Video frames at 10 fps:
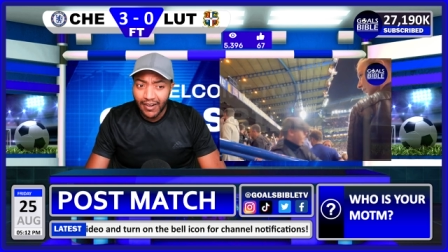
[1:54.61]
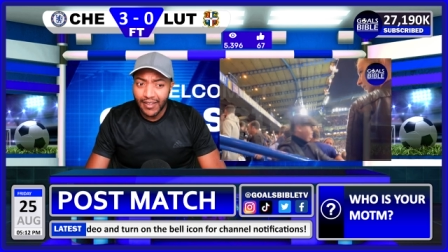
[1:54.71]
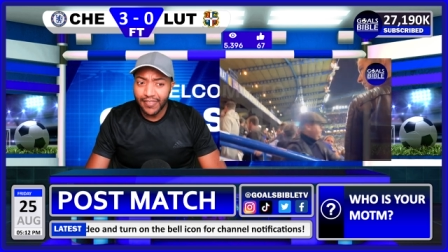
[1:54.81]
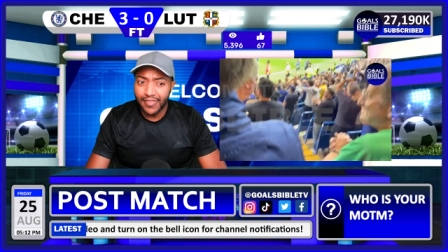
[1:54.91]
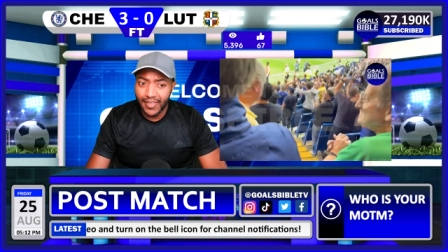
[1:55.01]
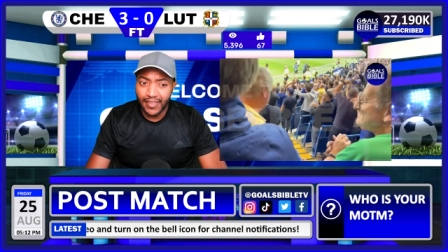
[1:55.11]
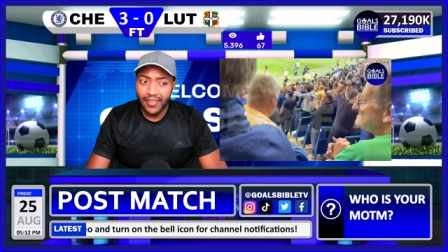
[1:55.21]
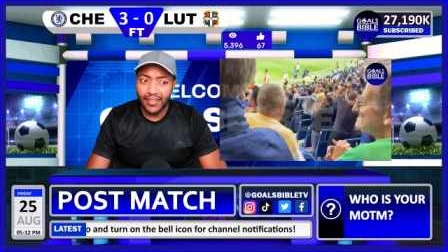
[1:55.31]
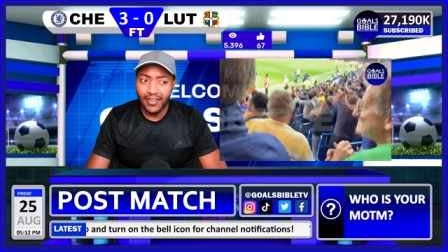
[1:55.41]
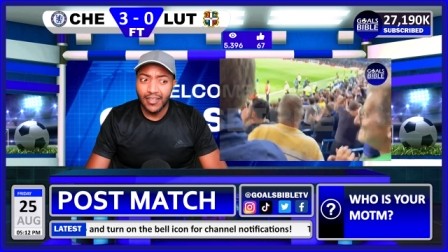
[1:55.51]
I
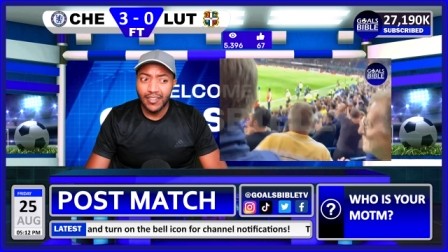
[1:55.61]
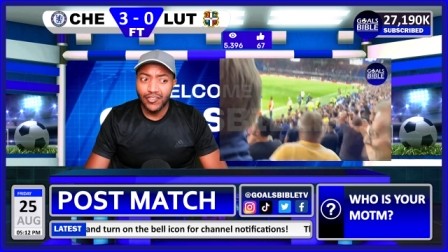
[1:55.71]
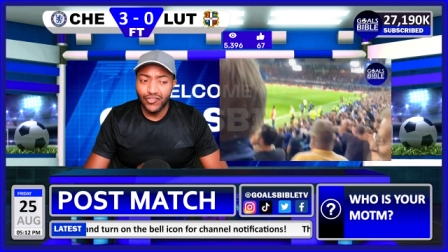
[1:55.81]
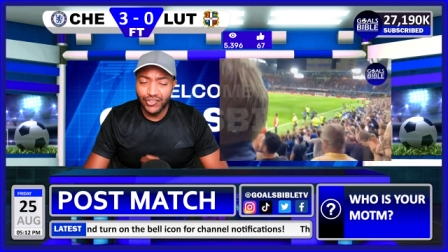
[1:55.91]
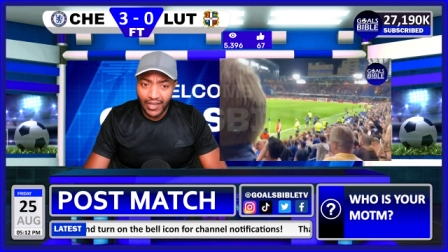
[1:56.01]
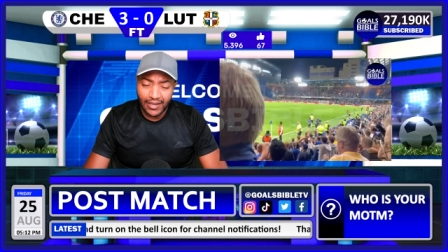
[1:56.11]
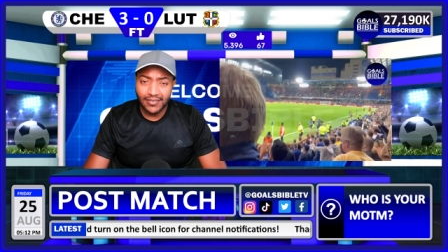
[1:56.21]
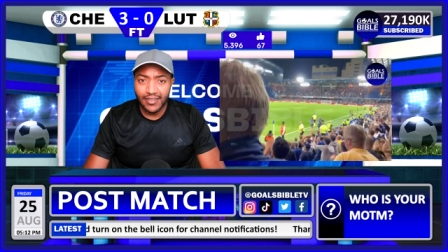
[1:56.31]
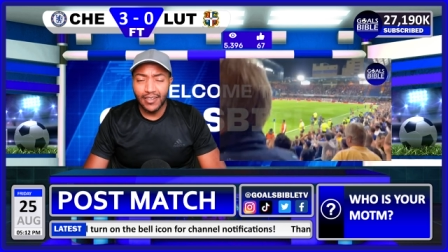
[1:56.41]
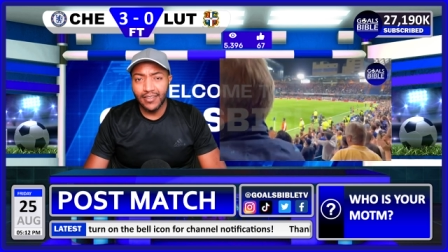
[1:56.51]
think
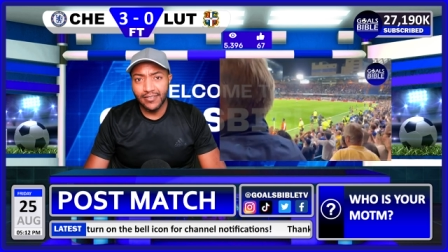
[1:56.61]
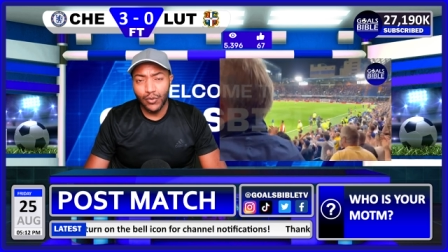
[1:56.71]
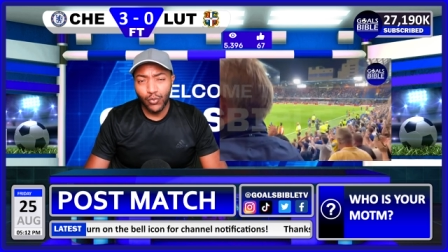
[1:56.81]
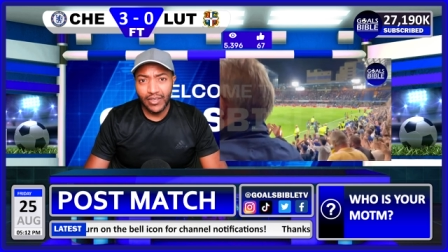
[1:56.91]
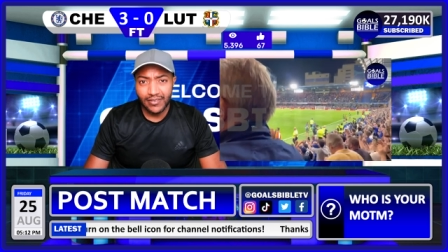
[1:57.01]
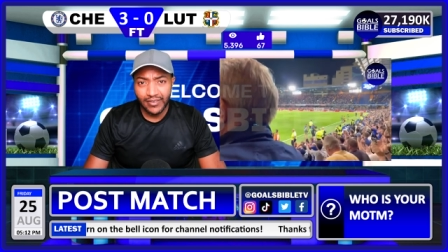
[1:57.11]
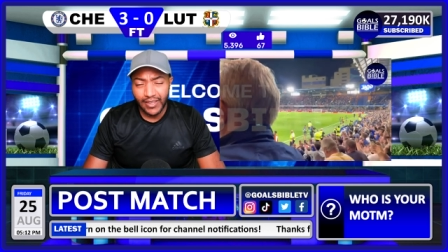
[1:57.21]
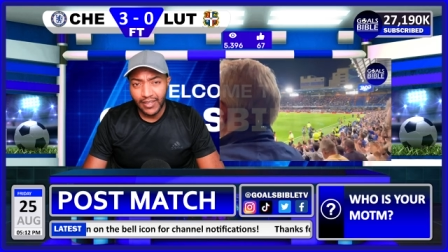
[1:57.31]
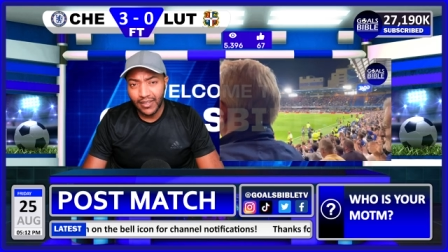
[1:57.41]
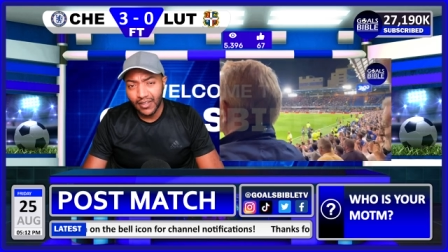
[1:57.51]
Jackson is the weakest
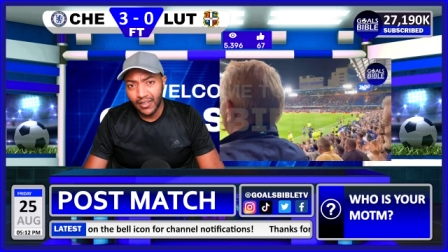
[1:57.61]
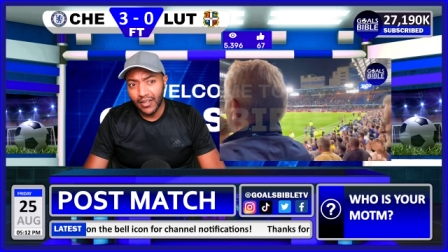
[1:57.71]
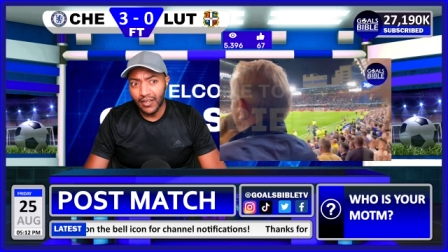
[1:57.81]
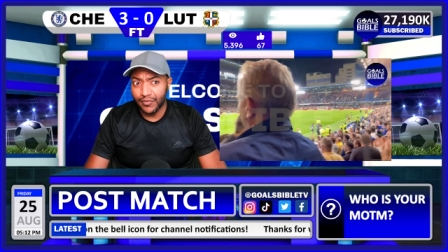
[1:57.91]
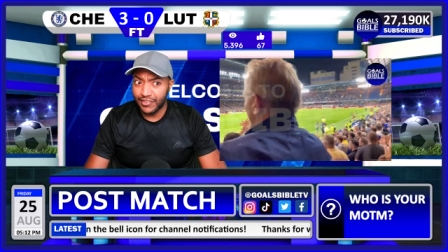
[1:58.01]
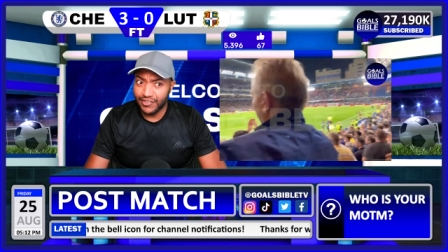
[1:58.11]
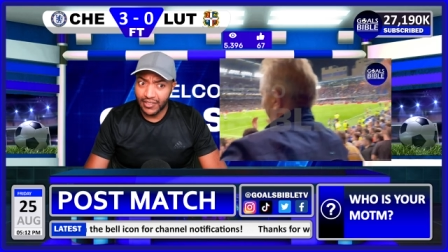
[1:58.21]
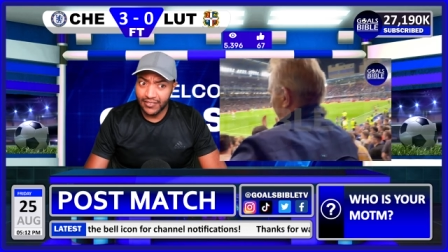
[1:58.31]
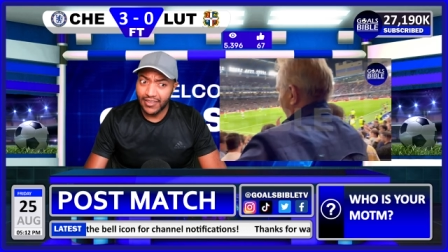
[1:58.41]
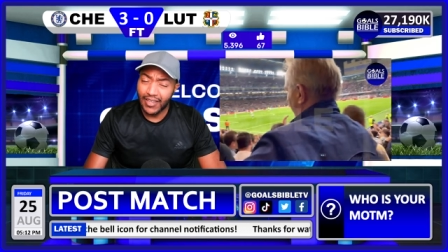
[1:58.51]
link uh, for
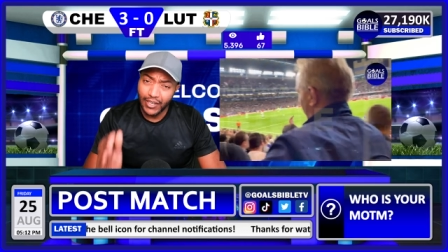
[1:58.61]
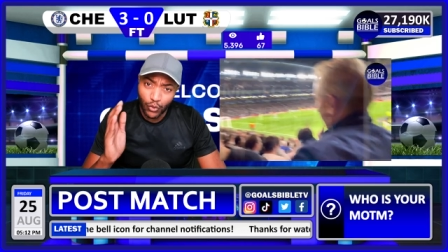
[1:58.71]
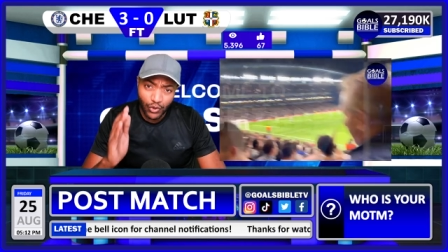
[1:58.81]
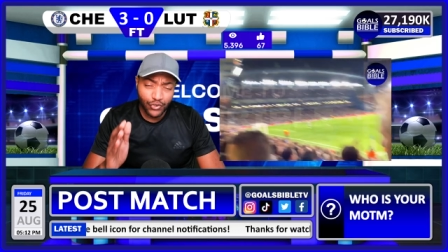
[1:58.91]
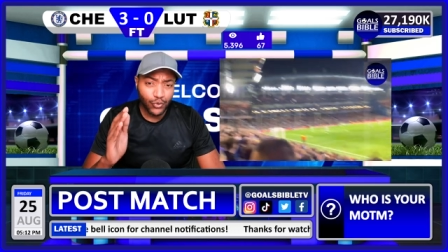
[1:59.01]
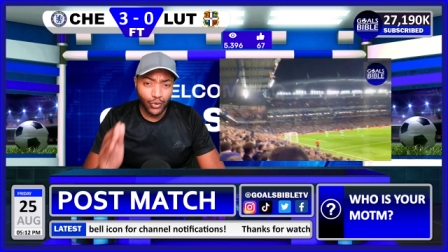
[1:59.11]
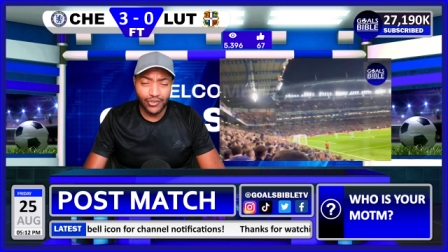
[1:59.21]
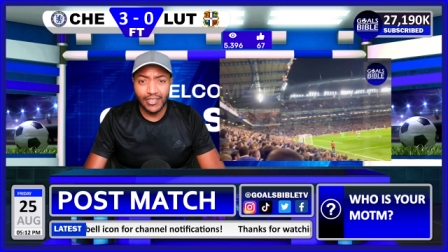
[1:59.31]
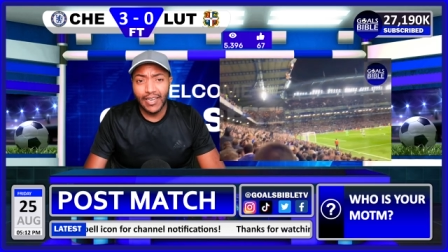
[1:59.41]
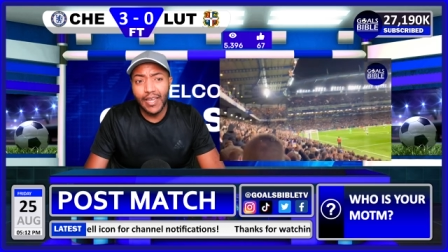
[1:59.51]
Chelsea. I know he
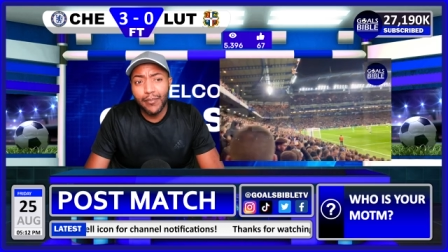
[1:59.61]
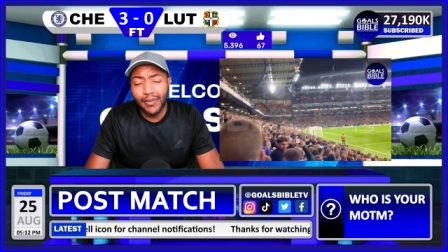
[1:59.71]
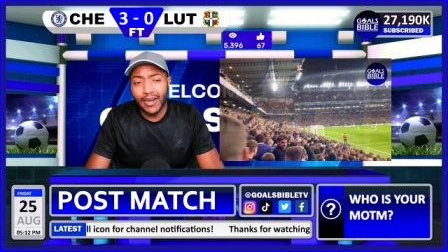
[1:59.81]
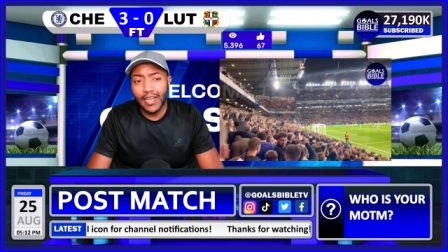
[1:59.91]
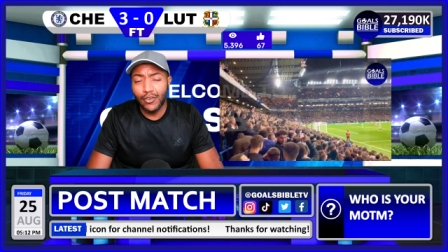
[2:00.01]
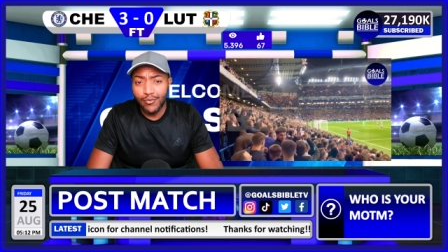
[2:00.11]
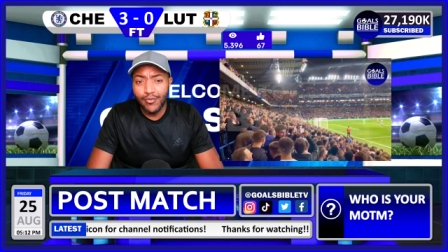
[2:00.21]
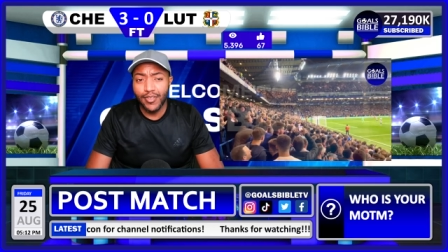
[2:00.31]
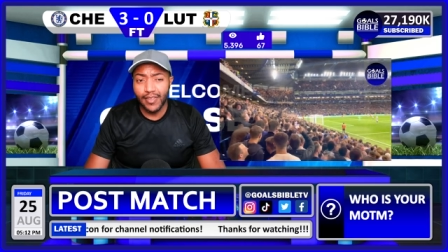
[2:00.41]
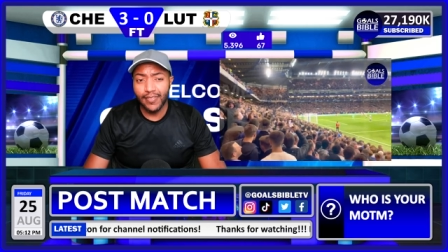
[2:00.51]
scored tonight, but I
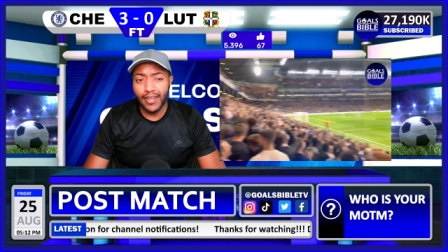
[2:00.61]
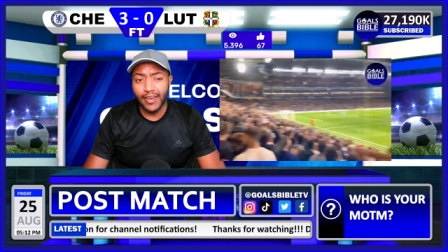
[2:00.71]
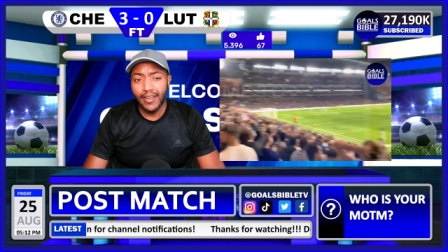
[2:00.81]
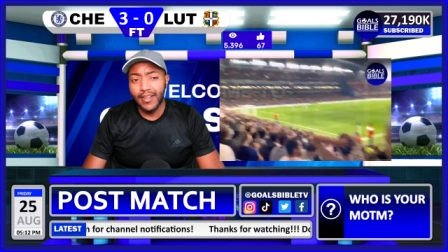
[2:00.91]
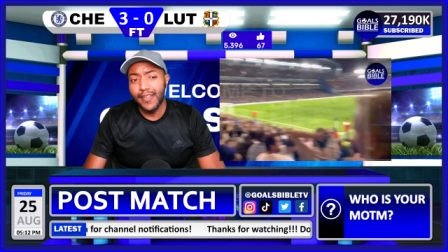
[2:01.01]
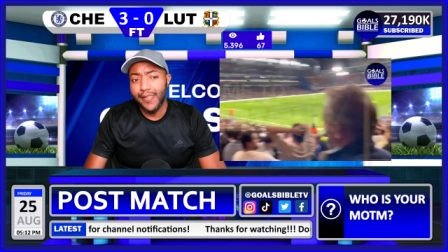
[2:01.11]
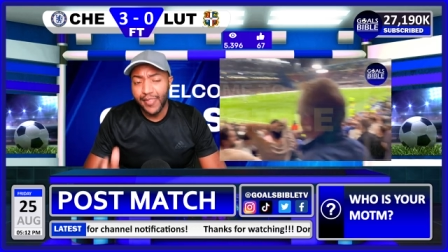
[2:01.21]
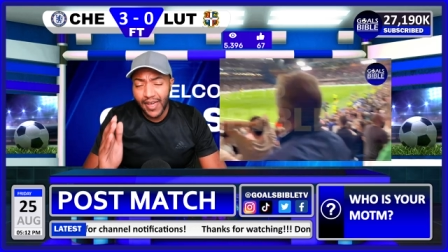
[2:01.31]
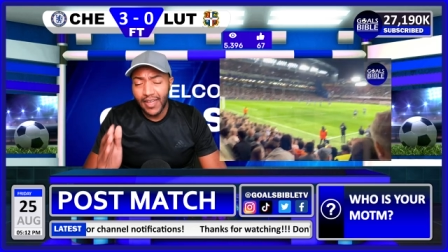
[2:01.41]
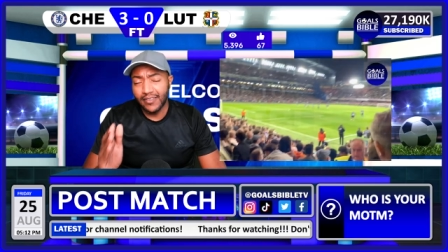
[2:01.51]
do think that
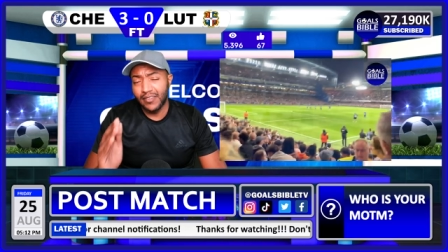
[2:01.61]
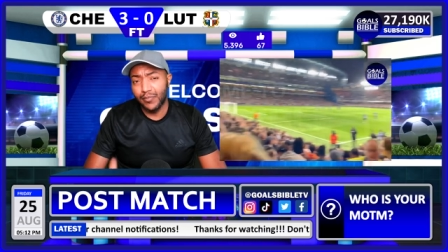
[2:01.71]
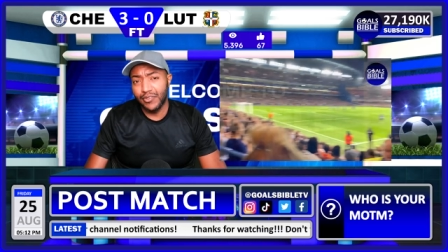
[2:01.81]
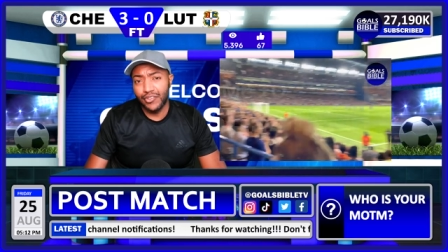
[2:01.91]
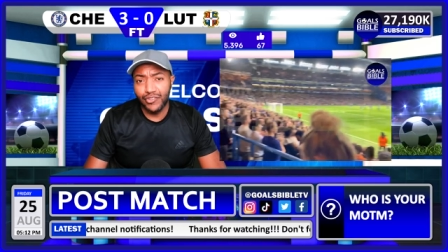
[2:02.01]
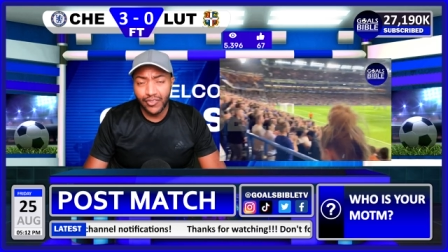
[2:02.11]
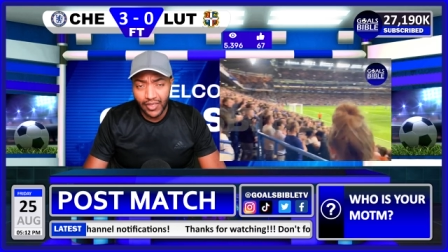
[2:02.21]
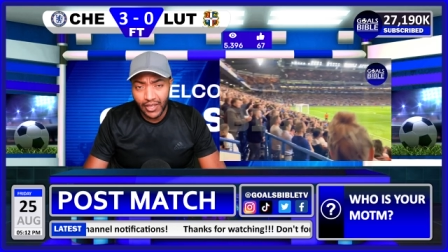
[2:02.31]
that is the position